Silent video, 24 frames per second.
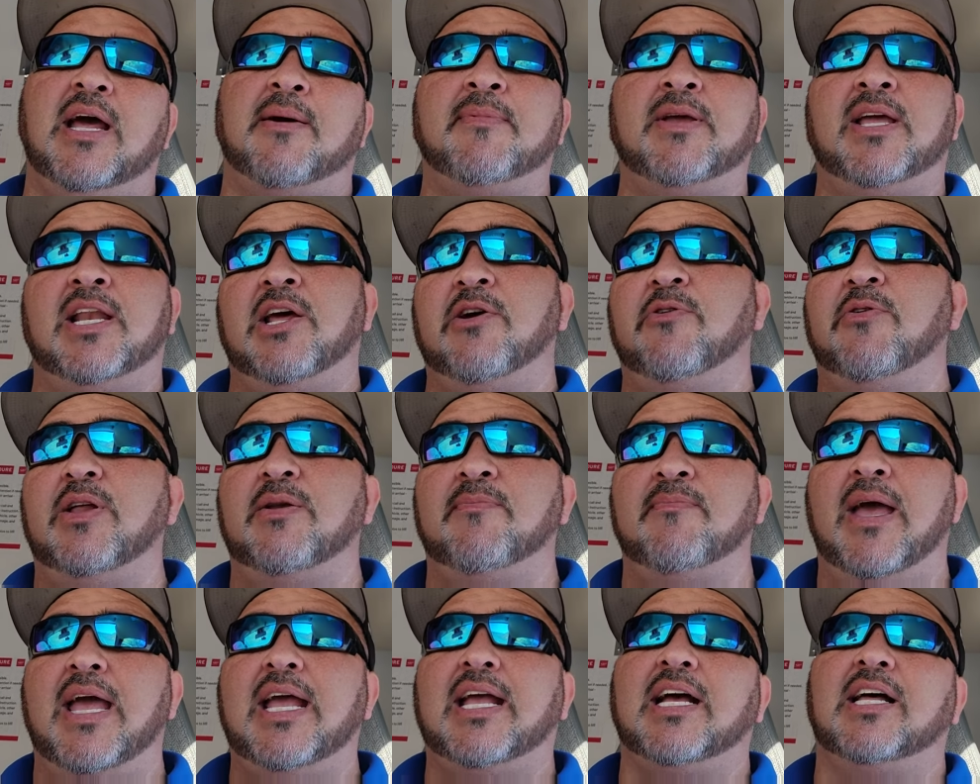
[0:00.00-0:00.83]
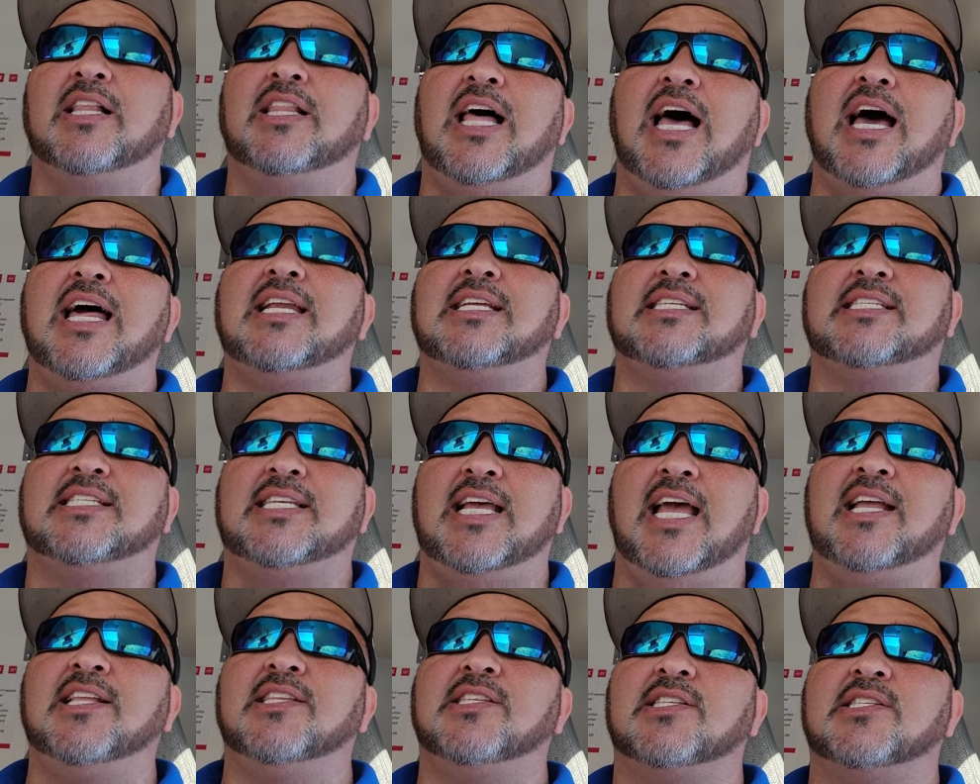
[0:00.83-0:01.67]
I mean, it would make a lot of
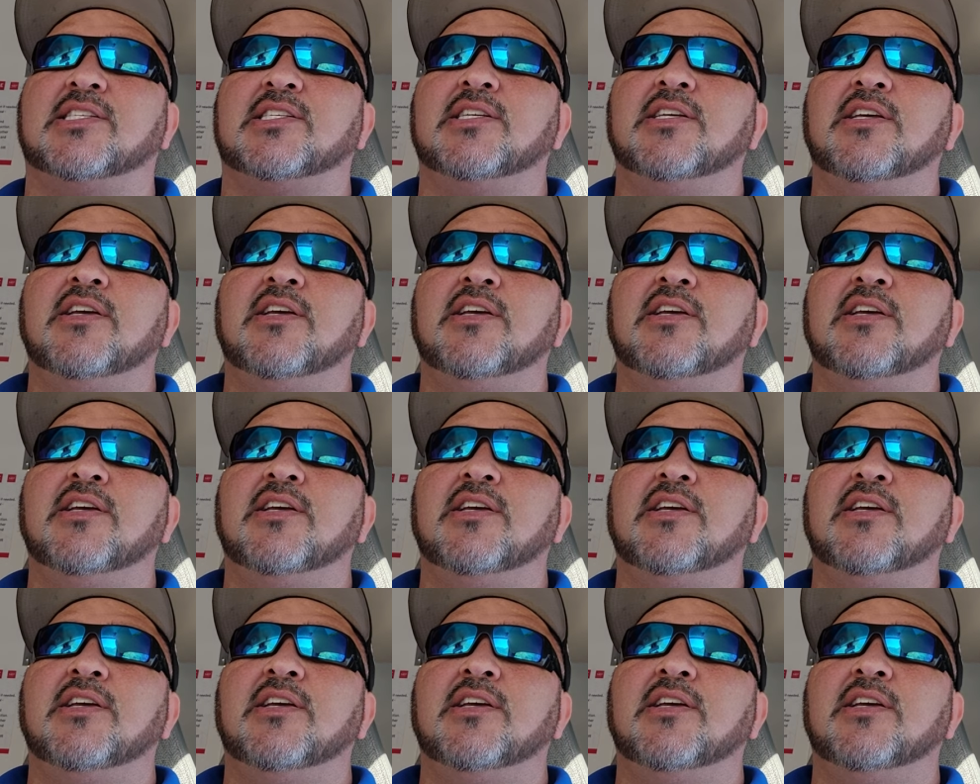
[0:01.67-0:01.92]
sense